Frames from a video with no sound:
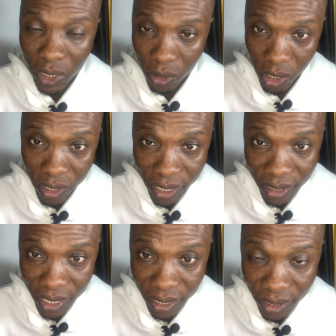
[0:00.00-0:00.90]
Do you
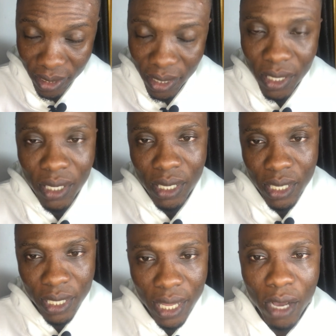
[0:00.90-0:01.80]
understand?
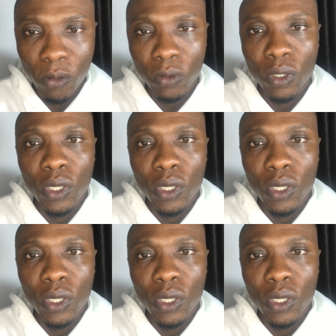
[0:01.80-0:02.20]
Now,